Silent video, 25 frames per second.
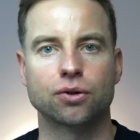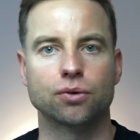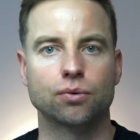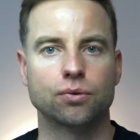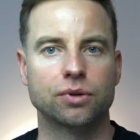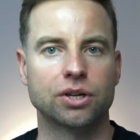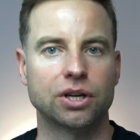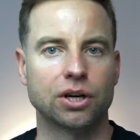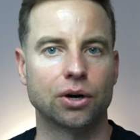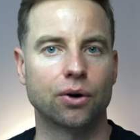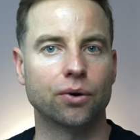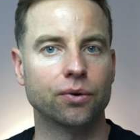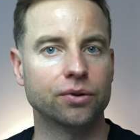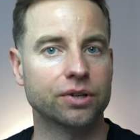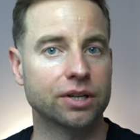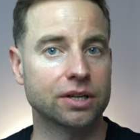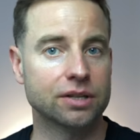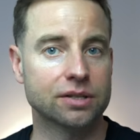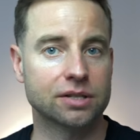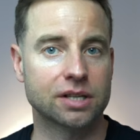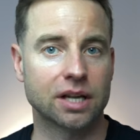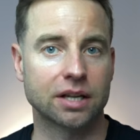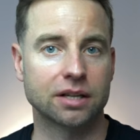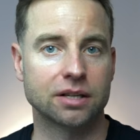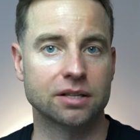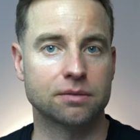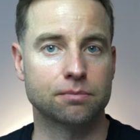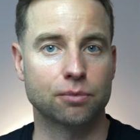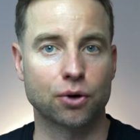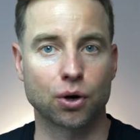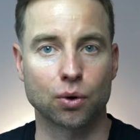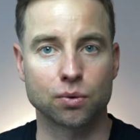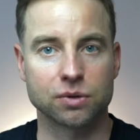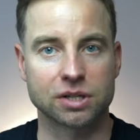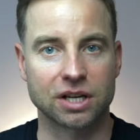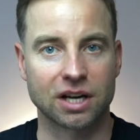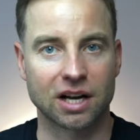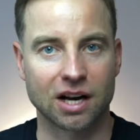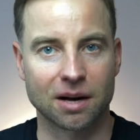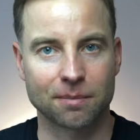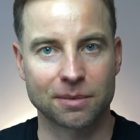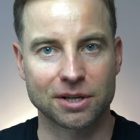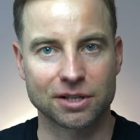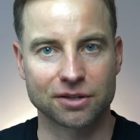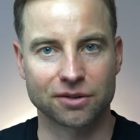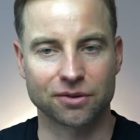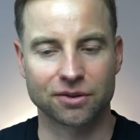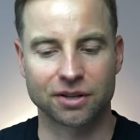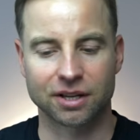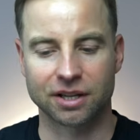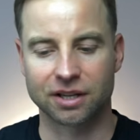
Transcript: to the audience that is browsing Amazon